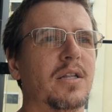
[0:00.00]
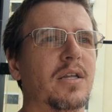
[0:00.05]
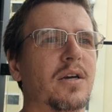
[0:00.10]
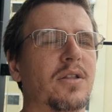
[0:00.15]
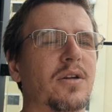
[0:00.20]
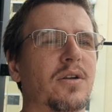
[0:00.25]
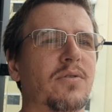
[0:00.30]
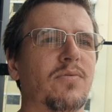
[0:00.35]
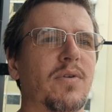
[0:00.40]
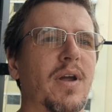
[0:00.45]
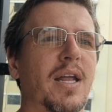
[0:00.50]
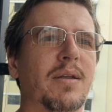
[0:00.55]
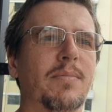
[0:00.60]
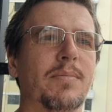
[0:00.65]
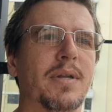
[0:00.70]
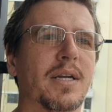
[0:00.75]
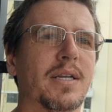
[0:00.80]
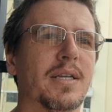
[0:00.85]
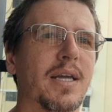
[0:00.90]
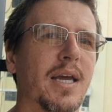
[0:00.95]
the other random
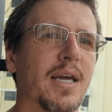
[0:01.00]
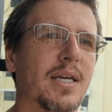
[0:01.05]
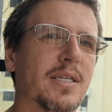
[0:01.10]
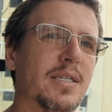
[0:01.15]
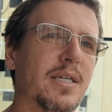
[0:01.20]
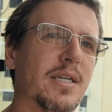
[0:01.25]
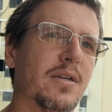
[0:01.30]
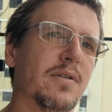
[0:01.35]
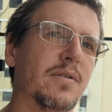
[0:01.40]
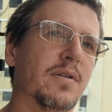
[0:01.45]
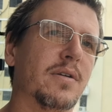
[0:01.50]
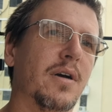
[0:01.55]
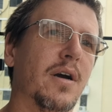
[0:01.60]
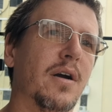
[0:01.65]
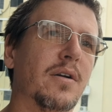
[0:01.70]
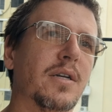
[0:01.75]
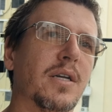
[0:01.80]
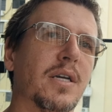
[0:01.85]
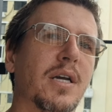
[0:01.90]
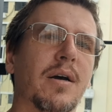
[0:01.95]
knickknacks that are
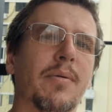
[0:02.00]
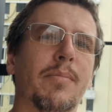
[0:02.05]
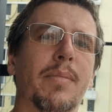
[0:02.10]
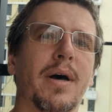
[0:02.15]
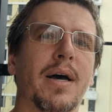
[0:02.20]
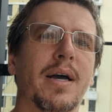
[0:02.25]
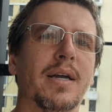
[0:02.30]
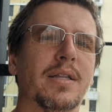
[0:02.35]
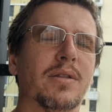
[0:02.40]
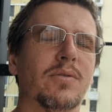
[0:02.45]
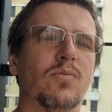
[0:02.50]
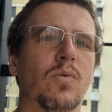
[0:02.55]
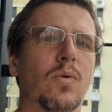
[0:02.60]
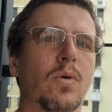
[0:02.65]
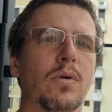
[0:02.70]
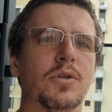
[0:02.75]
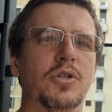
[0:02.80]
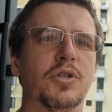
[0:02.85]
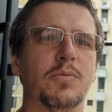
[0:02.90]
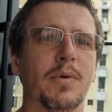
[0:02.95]
hard to come by in
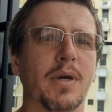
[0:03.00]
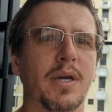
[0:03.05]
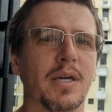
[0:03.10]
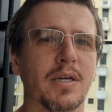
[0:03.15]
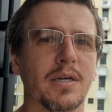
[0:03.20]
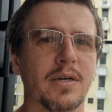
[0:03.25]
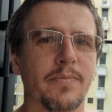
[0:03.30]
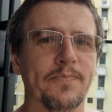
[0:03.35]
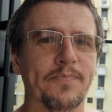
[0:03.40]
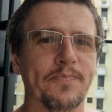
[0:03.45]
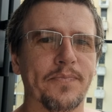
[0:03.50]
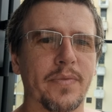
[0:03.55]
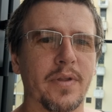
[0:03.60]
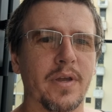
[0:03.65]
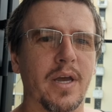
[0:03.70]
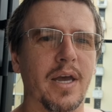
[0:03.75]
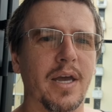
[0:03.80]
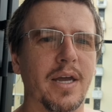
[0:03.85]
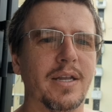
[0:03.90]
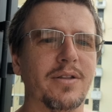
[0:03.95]
rural Jamaica,
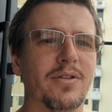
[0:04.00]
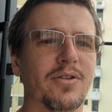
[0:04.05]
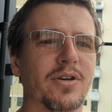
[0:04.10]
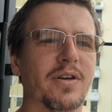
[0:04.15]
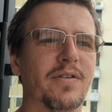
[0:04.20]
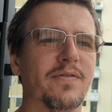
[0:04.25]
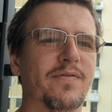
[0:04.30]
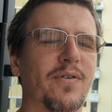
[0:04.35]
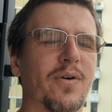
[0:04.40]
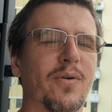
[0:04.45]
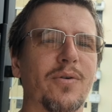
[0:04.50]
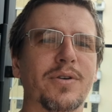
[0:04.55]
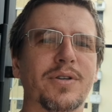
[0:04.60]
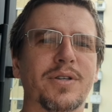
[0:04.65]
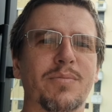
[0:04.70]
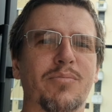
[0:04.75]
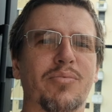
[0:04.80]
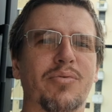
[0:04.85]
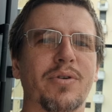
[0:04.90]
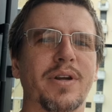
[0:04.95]
and looking forward
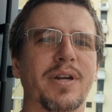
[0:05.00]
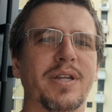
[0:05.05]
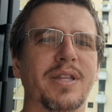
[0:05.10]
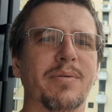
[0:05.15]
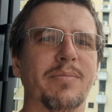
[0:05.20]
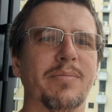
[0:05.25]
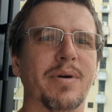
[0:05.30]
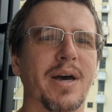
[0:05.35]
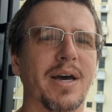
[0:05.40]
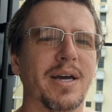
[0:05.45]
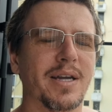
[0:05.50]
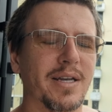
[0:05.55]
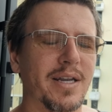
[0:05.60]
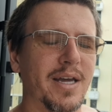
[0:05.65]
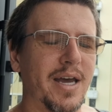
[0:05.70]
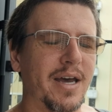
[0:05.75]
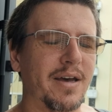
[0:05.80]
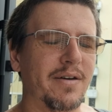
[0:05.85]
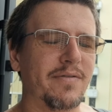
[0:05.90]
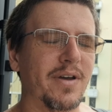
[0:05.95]
to bringing them back and
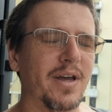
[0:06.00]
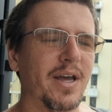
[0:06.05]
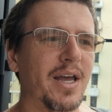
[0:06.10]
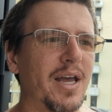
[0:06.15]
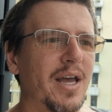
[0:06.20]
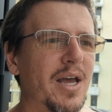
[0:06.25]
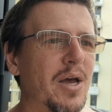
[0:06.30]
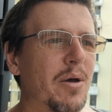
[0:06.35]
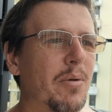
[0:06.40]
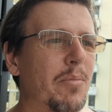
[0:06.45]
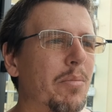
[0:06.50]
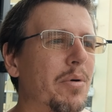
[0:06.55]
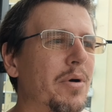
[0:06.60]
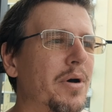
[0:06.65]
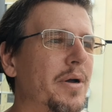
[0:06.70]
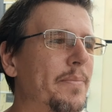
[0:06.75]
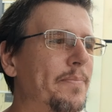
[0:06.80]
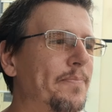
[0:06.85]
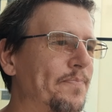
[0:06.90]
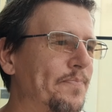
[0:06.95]
have.
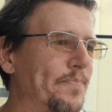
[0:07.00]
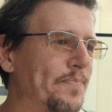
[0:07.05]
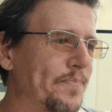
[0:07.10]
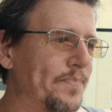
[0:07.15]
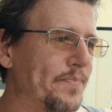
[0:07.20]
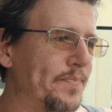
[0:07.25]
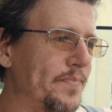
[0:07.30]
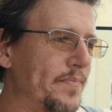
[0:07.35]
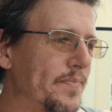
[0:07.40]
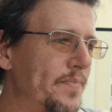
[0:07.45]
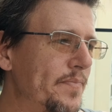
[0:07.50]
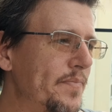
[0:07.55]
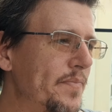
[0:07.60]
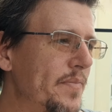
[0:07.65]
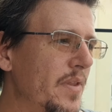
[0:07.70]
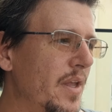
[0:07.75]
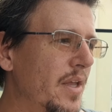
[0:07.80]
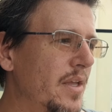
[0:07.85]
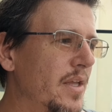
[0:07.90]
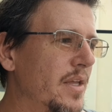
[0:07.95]
But
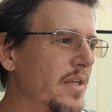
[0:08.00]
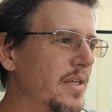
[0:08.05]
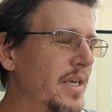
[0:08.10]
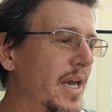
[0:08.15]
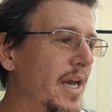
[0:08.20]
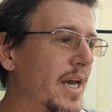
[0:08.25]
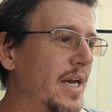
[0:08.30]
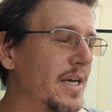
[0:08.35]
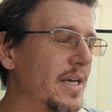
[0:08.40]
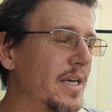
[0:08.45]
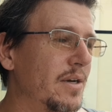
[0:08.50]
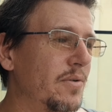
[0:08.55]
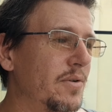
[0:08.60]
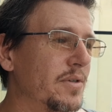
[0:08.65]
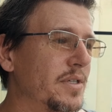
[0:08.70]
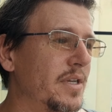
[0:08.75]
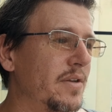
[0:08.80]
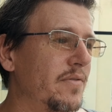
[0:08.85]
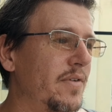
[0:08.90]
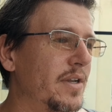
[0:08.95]
yeah, it
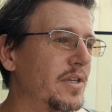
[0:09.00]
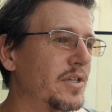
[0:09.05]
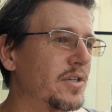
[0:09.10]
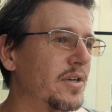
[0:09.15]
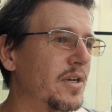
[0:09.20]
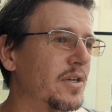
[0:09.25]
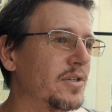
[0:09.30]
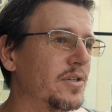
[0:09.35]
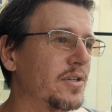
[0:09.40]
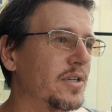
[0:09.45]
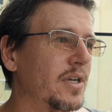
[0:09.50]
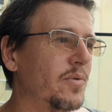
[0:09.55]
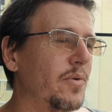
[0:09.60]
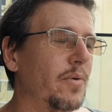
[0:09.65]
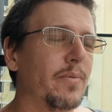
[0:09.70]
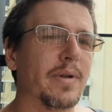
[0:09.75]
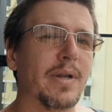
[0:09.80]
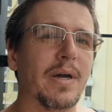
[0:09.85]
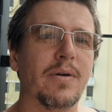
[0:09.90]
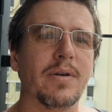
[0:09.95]
was an adventure yesterday. We
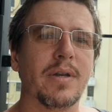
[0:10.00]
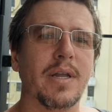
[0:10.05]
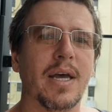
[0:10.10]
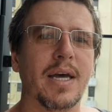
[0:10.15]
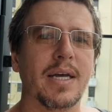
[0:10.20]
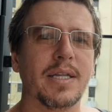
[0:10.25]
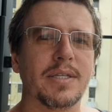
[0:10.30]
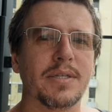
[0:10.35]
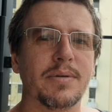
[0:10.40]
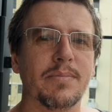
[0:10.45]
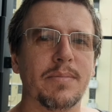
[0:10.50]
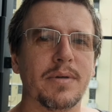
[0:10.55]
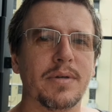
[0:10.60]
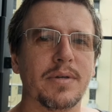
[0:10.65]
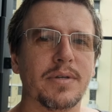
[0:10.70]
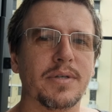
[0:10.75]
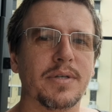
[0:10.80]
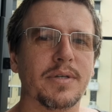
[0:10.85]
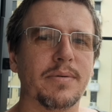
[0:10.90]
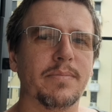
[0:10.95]
went out and had
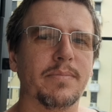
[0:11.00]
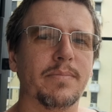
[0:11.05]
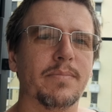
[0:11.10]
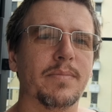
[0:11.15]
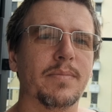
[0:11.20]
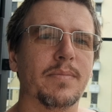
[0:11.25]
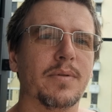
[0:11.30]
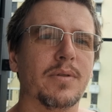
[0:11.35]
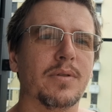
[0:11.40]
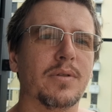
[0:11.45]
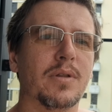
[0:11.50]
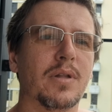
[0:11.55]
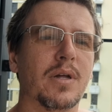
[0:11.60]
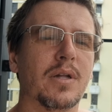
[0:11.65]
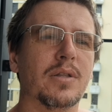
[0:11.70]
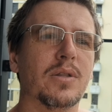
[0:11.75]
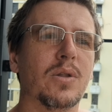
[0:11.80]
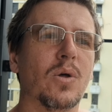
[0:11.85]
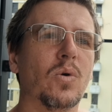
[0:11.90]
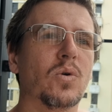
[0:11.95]
a
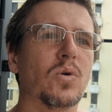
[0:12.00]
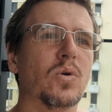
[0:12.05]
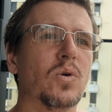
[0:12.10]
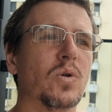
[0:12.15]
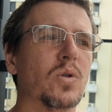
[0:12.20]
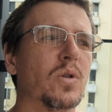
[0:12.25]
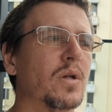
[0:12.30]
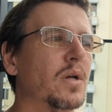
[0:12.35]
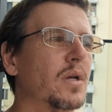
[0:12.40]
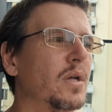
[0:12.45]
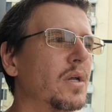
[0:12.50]
local